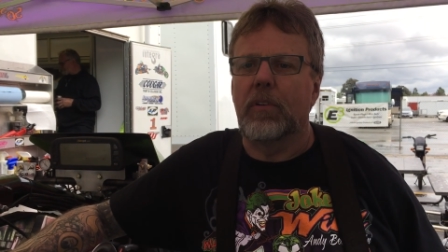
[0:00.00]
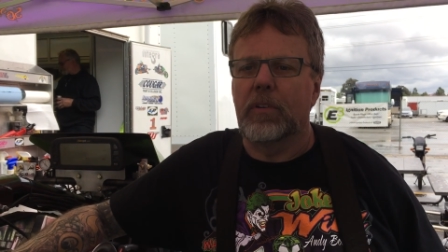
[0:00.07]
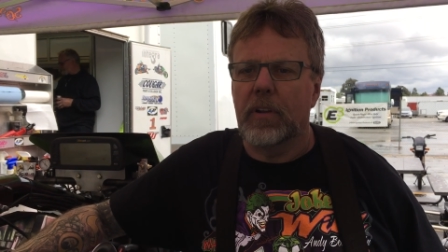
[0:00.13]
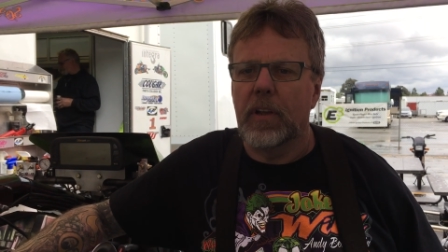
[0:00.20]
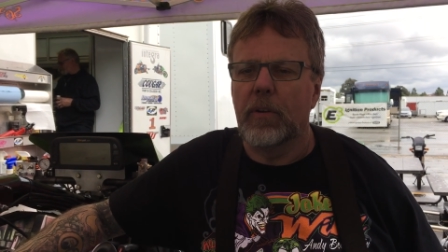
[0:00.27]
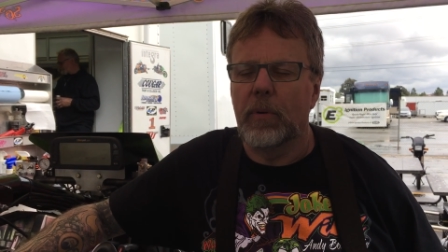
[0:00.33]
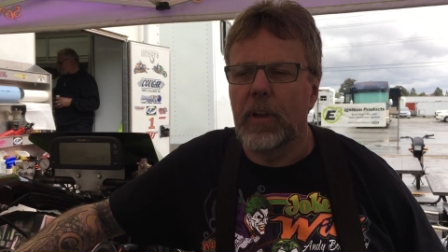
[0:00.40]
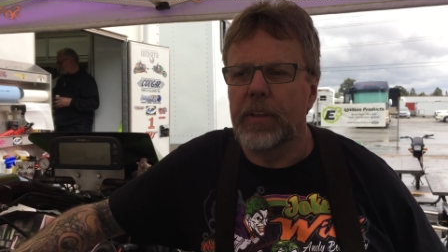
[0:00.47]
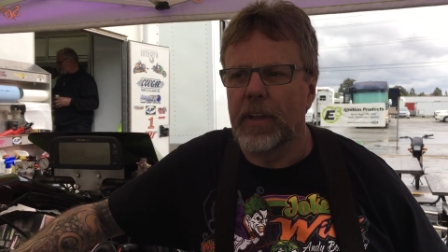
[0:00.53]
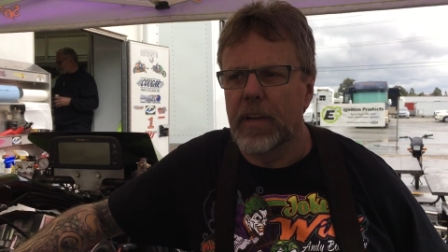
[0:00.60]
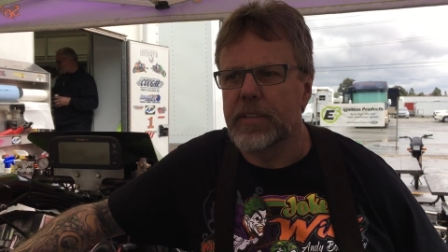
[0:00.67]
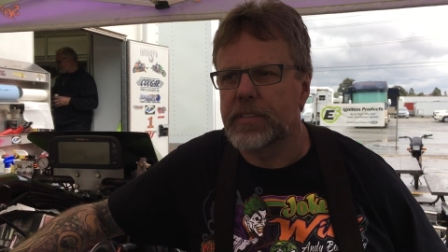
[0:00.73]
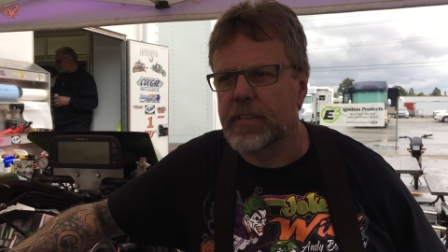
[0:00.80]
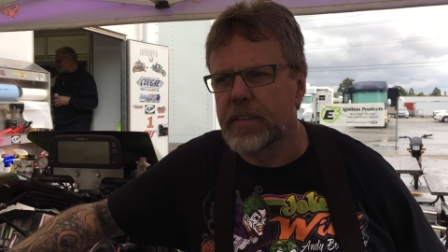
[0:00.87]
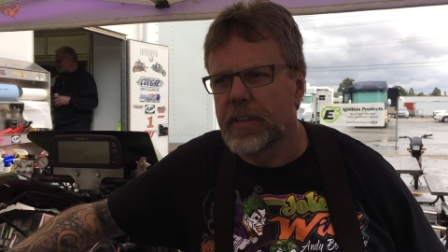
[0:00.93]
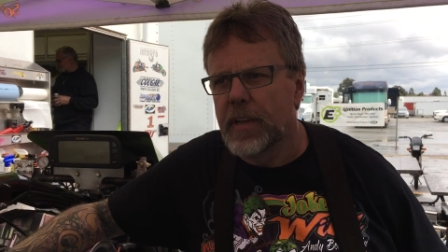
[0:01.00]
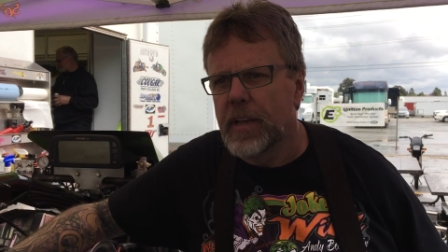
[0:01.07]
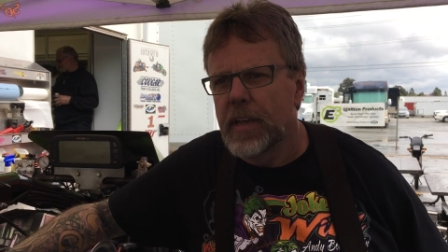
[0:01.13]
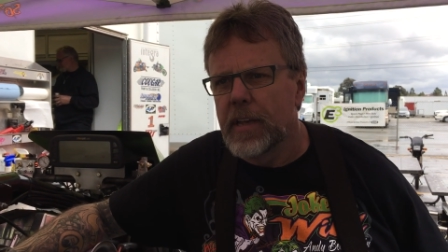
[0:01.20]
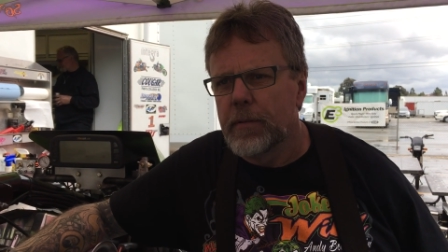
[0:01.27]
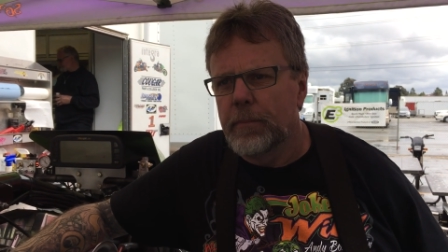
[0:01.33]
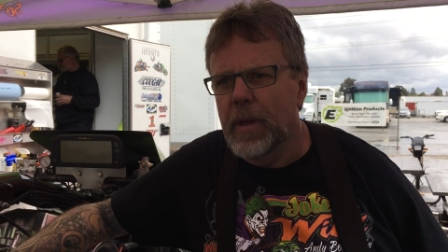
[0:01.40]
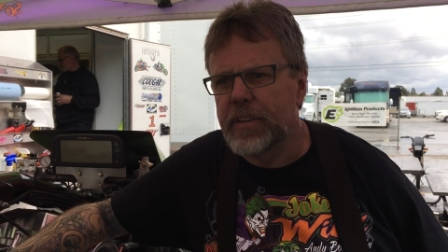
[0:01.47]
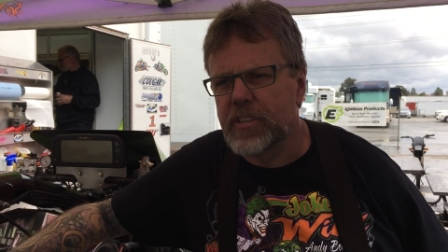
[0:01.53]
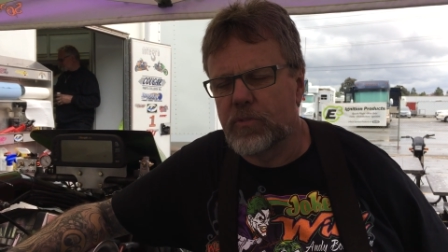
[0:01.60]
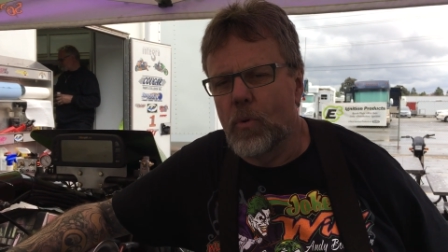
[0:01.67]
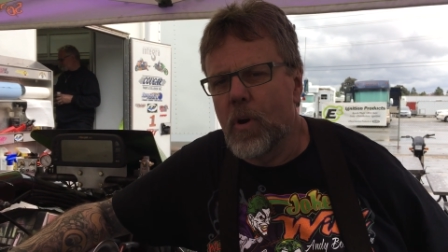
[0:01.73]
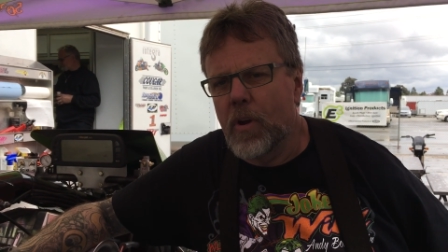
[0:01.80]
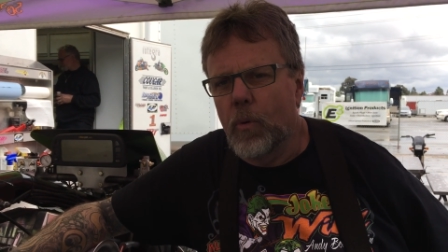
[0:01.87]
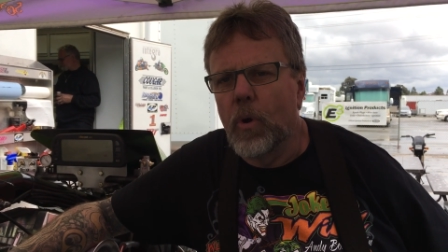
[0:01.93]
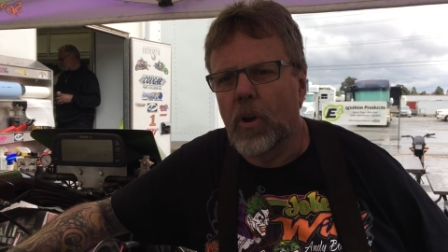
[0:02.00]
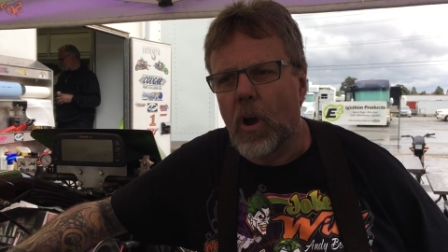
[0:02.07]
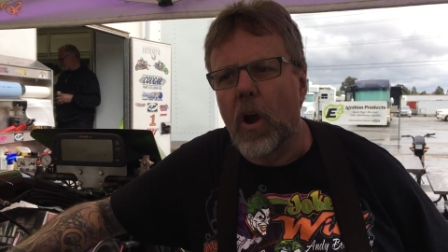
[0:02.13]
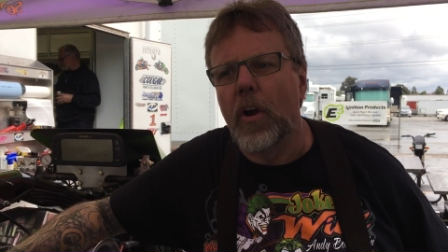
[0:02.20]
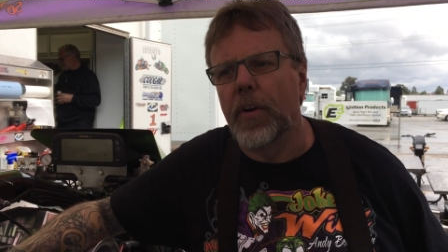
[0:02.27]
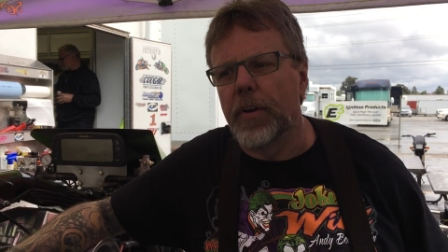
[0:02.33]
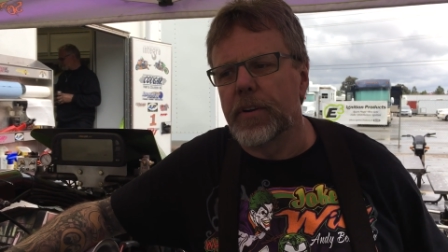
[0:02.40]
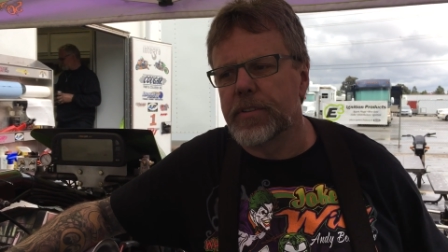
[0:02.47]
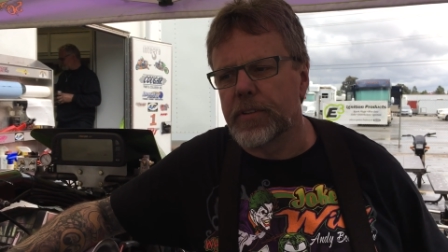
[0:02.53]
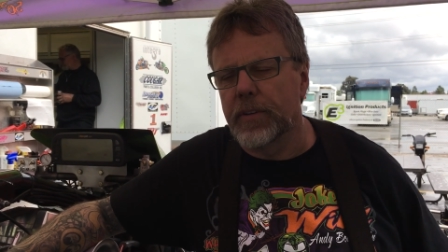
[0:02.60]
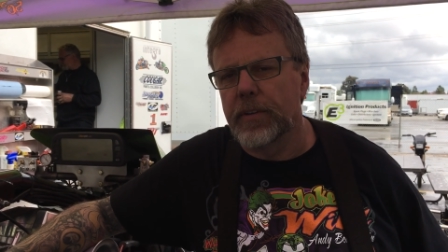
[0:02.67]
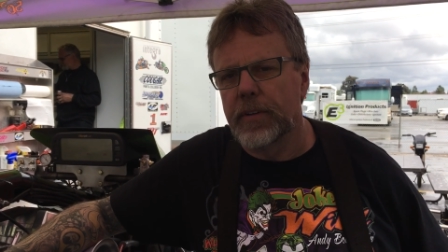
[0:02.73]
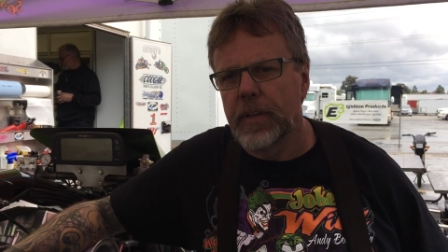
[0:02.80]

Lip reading: It really does. Makes us want to work harder. So.